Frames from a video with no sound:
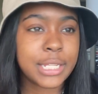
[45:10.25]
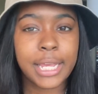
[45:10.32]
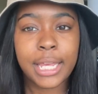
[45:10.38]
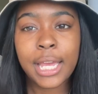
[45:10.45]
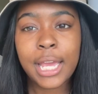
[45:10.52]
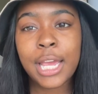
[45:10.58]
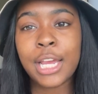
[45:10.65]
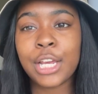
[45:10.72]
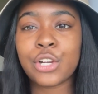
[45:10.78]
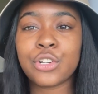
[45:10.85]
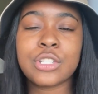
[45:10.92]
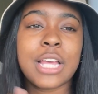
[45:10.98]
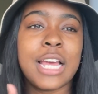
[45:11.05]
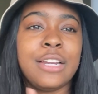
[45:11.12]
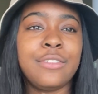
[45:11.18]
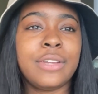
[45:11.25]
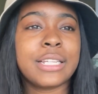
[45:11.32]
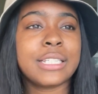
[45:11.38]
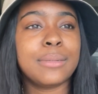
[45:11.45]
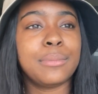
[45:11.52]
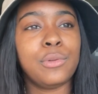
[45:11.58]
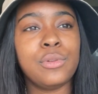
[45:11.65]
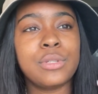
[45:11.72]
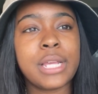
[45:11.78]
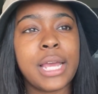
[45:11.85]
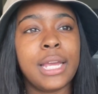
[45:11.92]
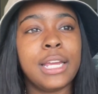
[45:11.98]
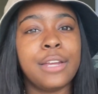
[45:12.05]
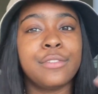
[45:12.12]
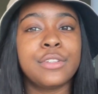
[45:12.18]
Like you're just kind of like somebody who's
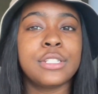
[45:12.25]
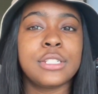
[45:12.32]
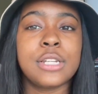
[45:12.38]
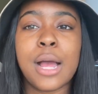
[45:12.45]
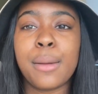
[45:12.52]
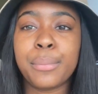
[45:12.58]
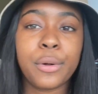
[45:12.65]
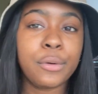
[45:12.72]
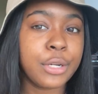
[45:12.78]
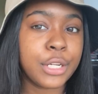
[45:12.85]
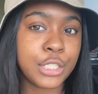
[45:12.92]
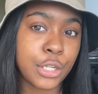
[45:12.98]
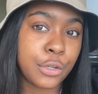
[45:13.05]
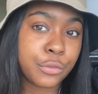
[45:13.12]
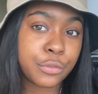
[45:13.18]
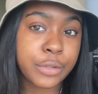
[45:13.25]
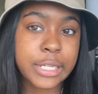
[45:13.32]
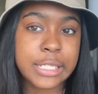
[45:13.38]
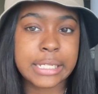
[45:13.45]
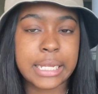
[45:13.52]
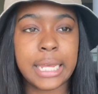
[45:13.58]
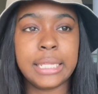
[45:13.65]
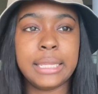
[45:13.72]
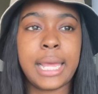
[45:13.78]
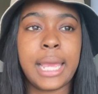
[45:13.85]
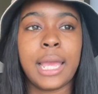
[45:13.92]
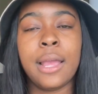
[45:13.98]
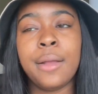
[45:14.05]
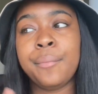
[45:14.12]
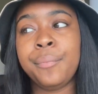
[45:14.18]
like, if it's not broken, don't fix it. And
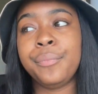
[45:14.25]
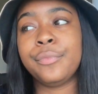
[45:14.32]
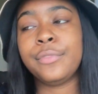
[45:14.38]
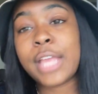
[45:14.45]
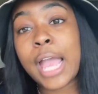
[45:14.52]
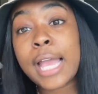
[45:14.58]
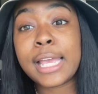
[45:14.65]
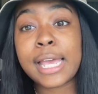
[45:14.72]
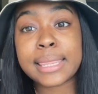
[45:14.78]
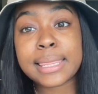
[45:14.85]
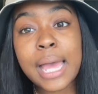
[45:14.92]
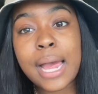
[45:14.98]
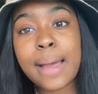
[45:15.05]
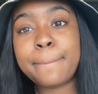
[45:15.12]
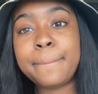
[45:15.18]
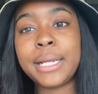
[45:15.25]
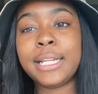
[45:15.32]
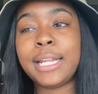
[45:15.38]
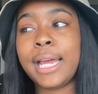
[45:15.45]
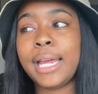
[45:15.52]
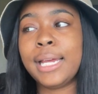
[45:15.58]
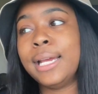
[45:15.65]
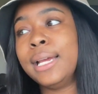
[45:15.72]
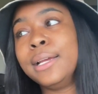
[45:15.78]
like, yeah, I get that, but like,